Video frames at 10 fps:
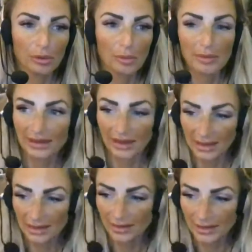you will be
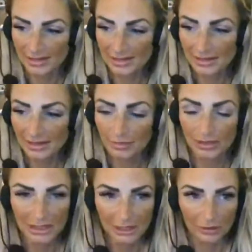receiving in
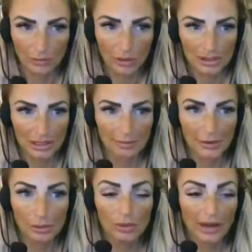this
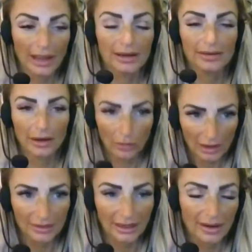particular workshop. You will
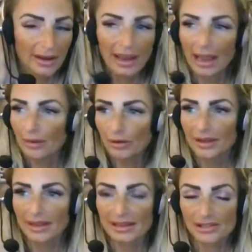get your grounding.
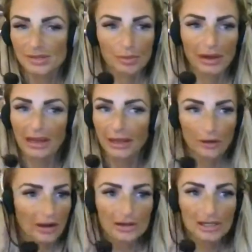And really that's
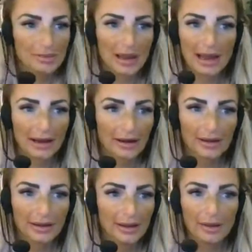just bringing your energy
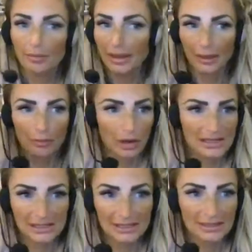back, being
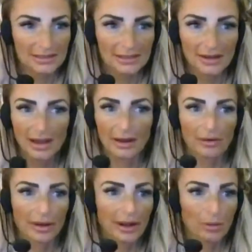present.
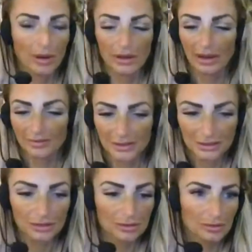I don't care what you
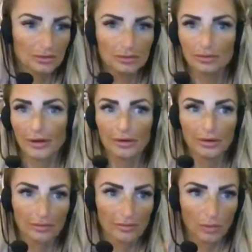have to do.
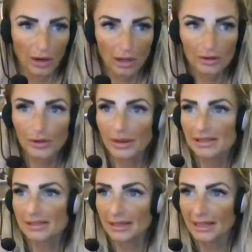You know, what color do
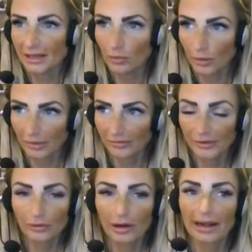I see? What do I
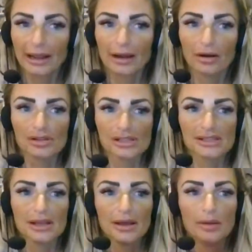feel right now?
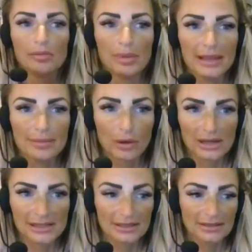Just be
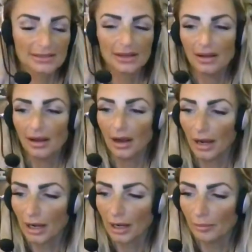present.
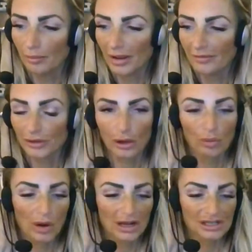If you're going
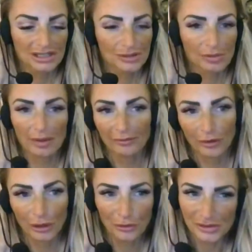to watch this right
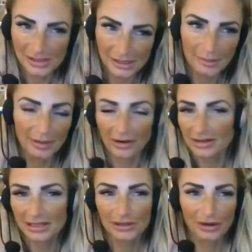before you go to sleep,
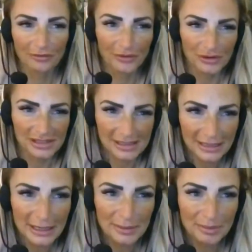guaranteed you're going to fall
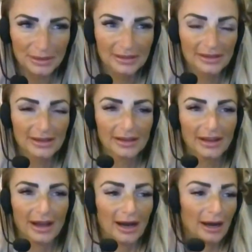asleep.
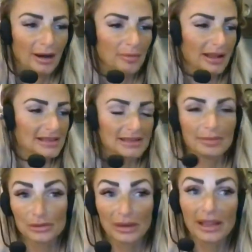Because I've
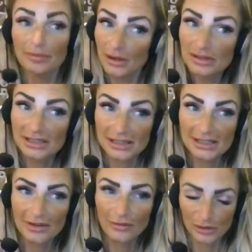been doing
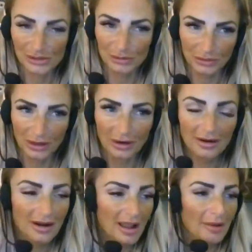hypnosis for so long,
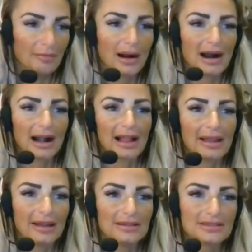
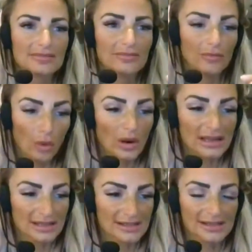my
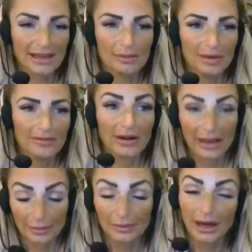voice can be very
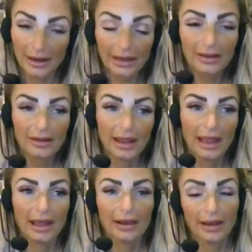hypnotic,
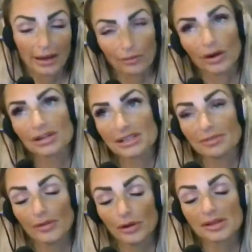and I can watch
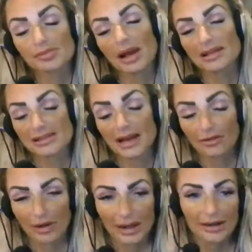some of you guys pass
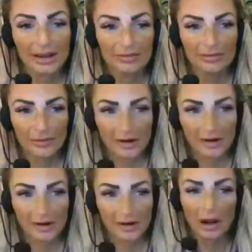out right in front of
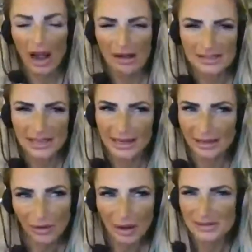me, no matter how
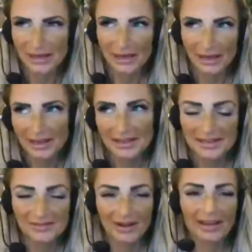exciting what I'm saying
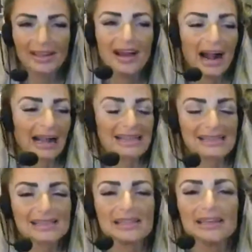is, right? I can
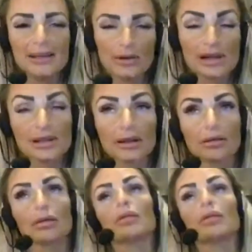see you guys like,